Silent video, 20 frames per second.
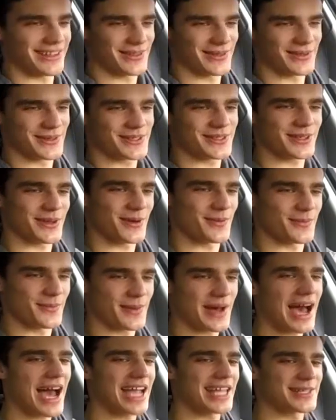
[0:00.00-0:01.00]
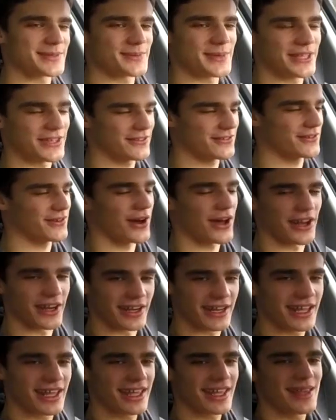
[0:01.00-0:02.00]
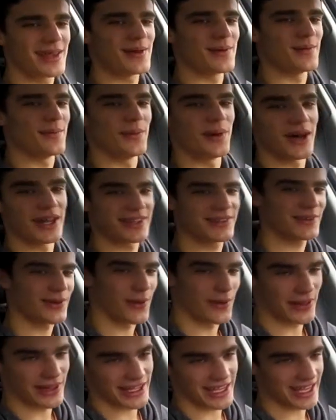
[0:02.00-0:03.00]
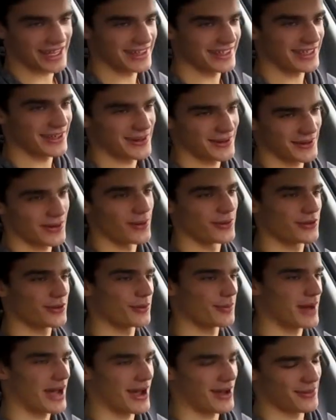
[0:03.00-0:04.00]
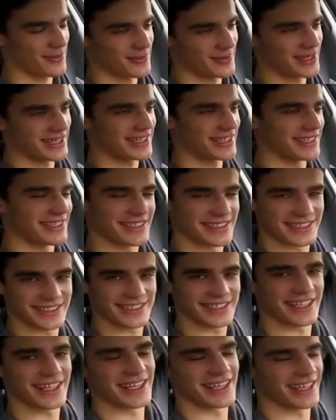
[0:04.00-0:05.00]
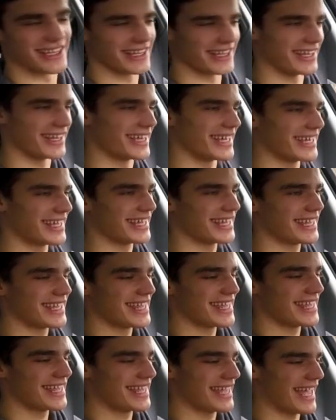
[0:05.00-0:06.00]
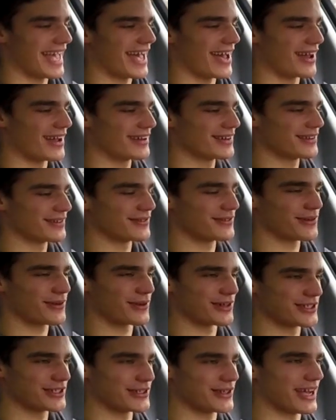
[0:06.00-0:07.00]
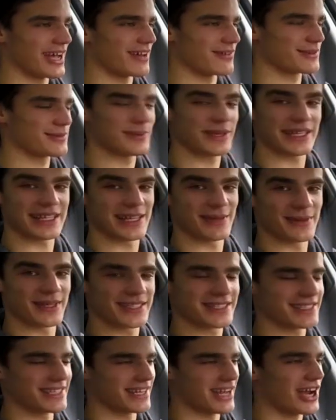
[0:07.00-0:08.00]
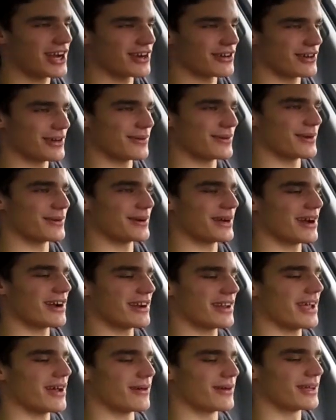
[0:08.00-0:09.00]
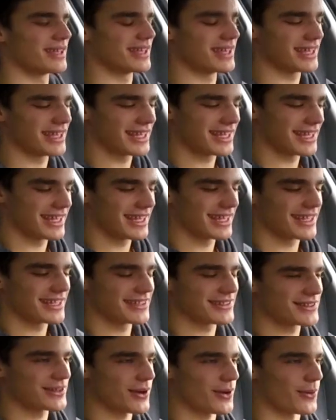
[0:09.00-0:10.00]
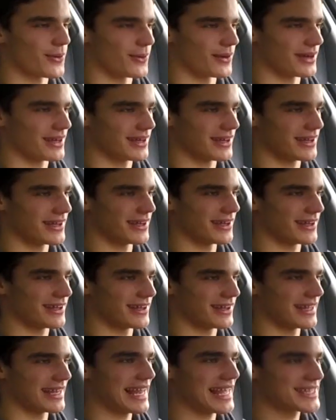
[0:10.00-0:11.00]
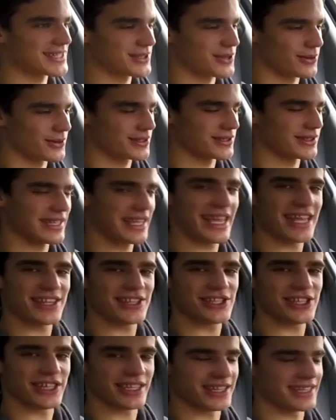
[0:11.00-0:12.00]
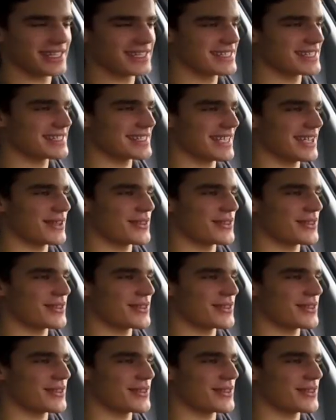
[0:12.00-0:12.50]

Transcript: do some high-speed fun, but only at the Autobahn because yeah, of course you have speed limits in Hungary where we are now. So let's go to the engine. This is a